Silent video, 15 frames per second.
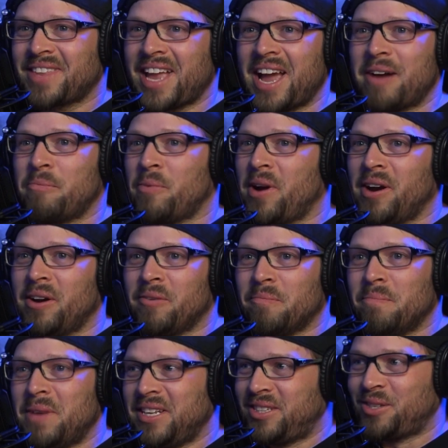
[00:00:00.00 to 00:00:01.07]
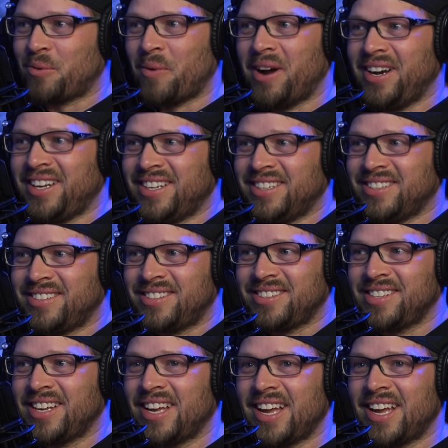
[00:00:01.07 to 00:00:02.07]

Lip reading: and we're mid-20s.